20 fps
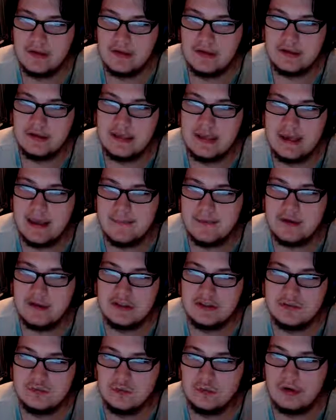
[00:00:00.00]
gamma
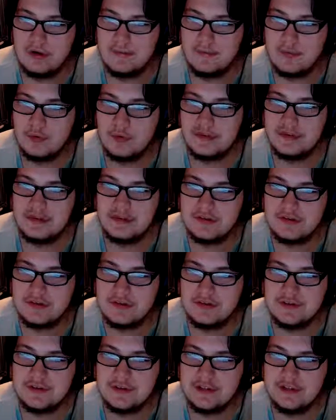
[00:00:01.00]
is
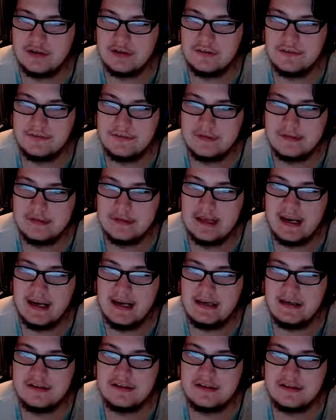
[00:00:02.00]
1.000,
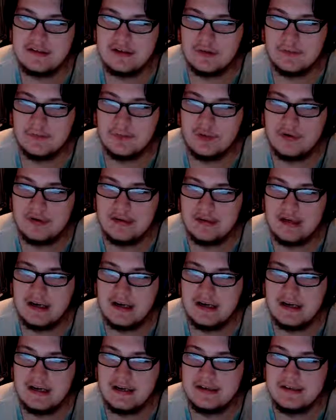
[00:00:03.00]
gain is
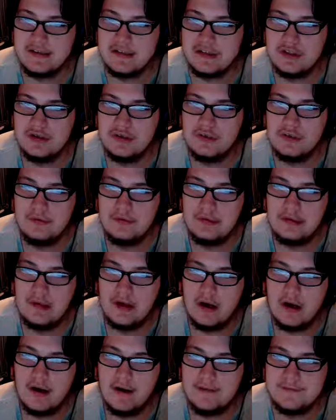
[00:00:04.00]
0.992,
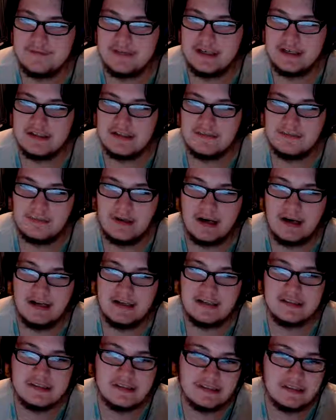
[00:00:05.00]
offset is
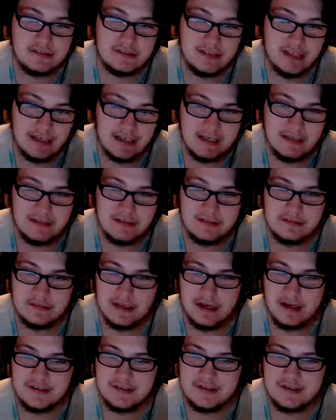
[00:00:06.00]
minus
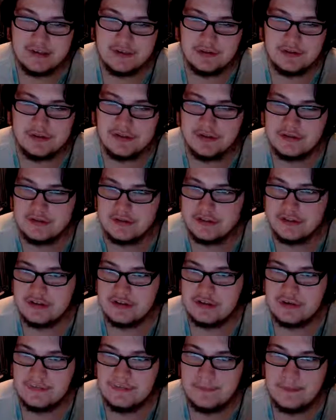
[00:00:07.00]

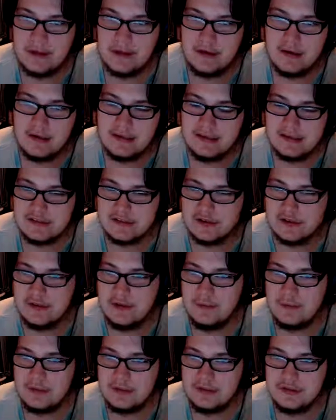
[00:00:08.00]
10.000. And that's all
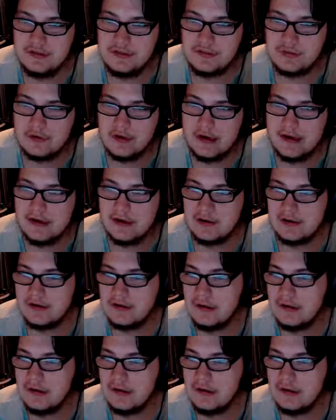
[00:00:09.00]
you want to do for right here.